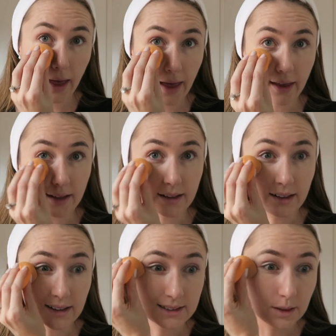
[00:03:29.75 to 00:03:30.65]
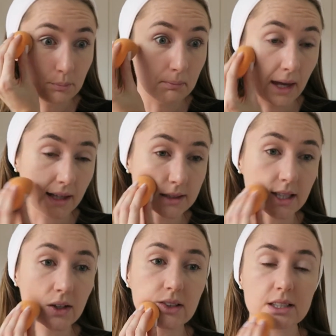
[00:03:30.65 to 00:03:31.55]
and it's
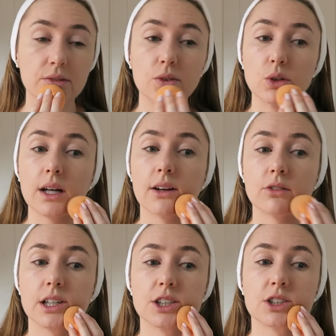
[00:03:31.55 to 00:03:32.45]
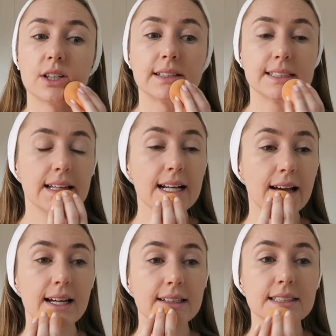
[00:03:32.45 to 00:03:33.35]
amazing. It's a full coverage
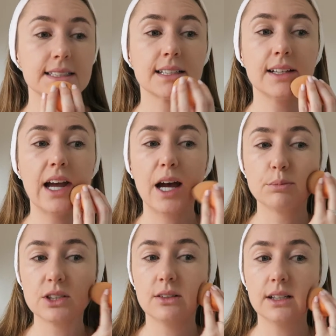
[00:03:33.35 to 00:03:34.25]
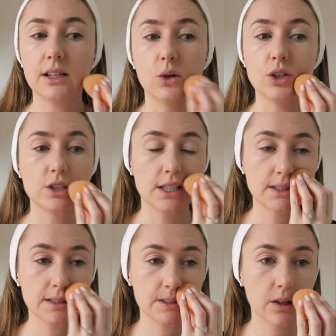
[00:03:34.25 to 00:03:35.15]
concealer. It's absolutely
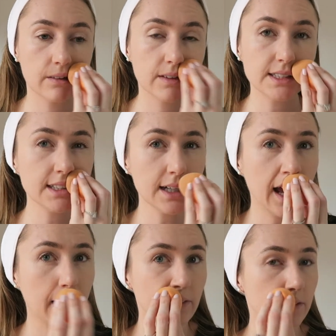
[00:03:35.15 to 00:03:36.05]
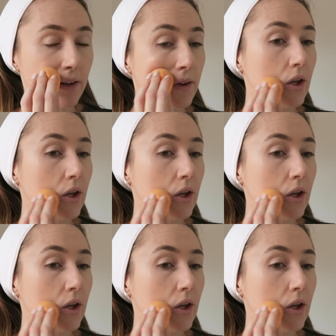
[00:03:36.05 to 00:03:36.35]
gorgeous. So if I didn't have